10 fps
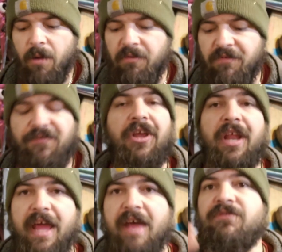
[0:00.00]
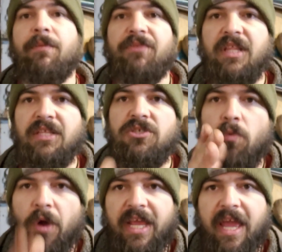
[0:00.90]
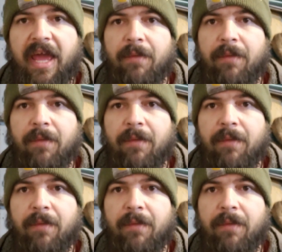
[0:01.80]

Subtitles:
If you're going to have something that's 20